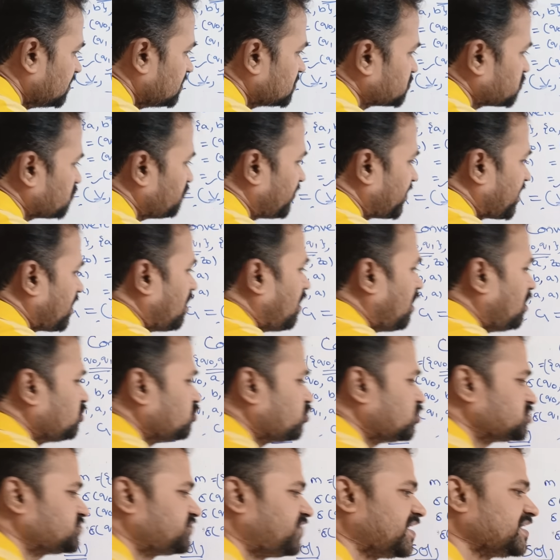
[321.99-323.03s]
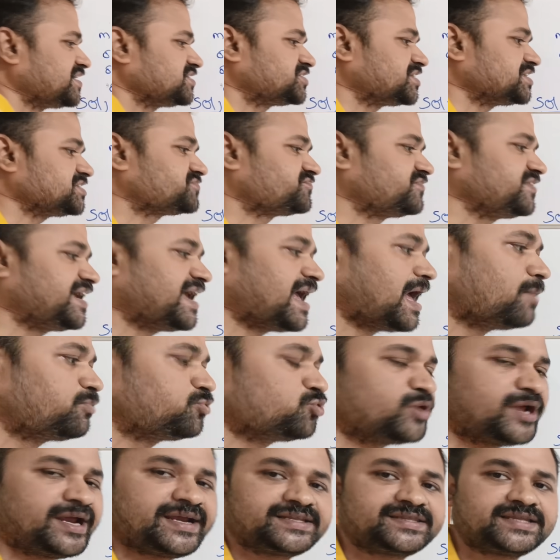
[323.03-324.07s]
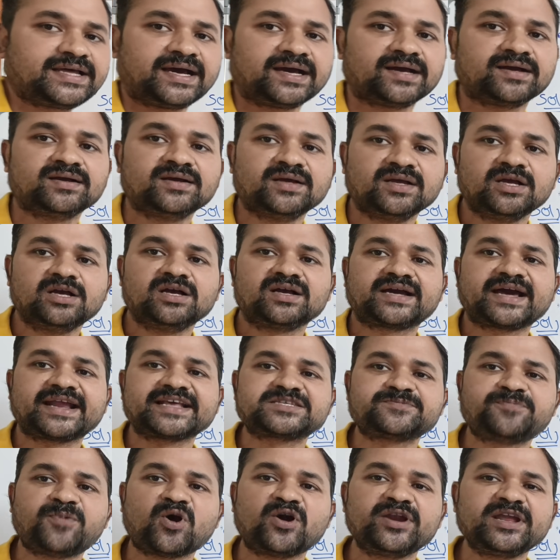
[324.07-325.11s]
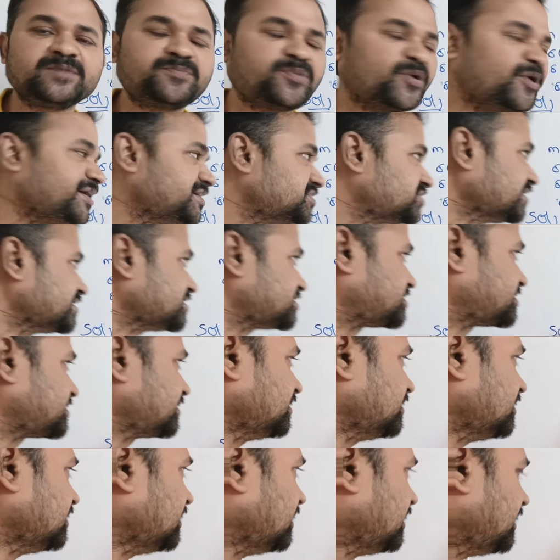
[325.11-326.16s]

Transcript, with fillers: So for all those functions, we have to write the corresponding productions.